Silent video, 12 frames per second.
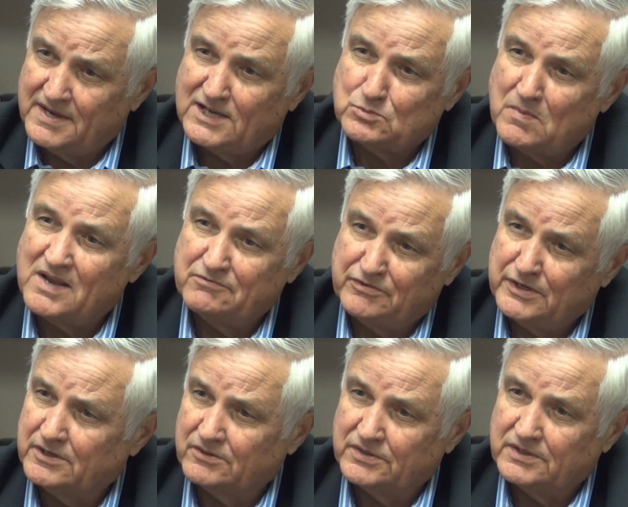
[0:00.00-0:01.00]
And that's my
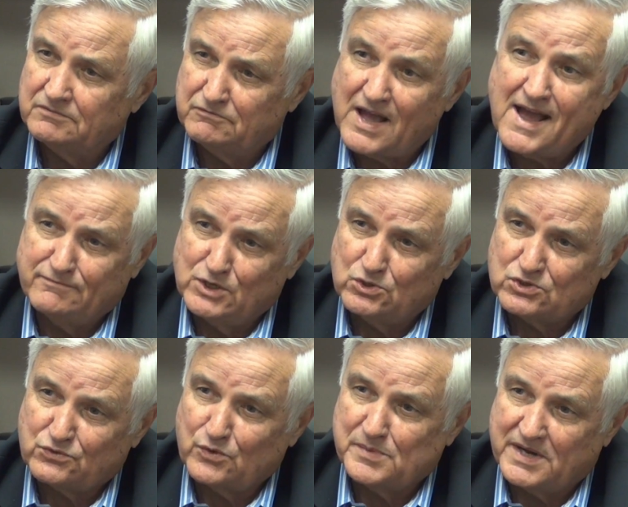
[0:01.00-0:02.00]
fear, that 5
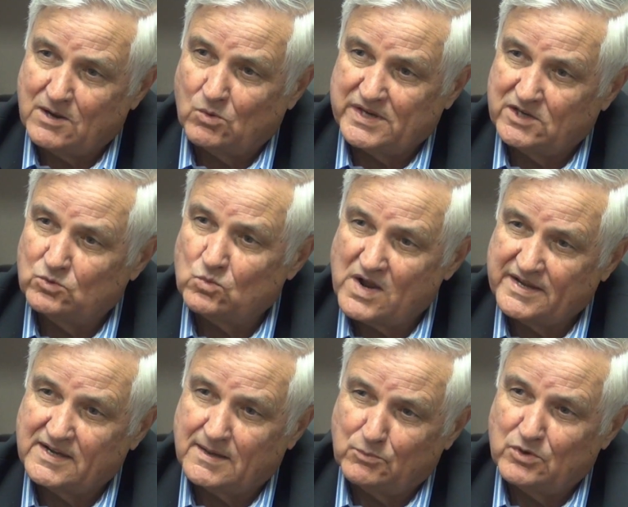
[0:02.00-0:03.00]
years from now we could
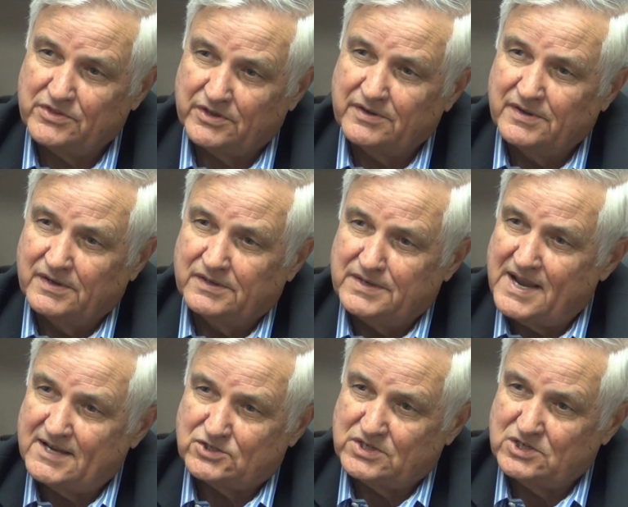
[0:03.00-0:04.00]
wake up with a
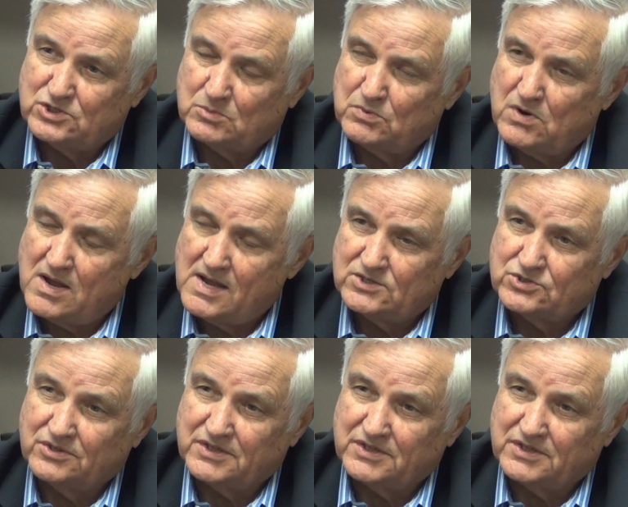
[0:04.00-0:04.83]
nasty surprise.